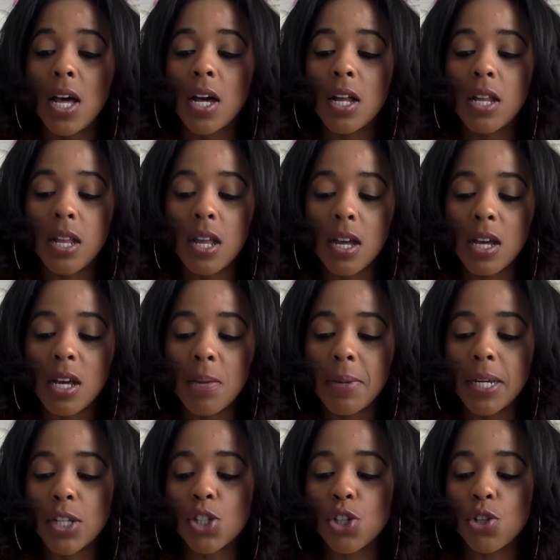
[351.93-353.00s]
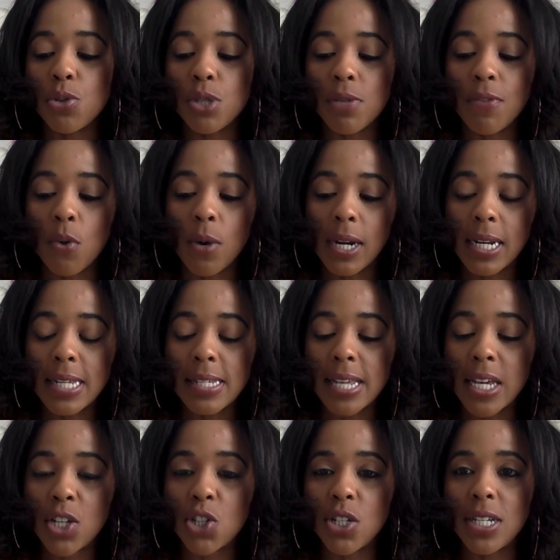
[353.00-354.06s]
club, exclusive
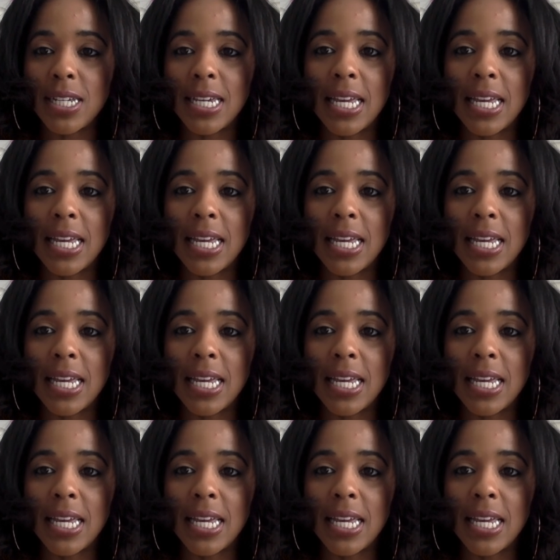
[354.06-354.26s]
organization,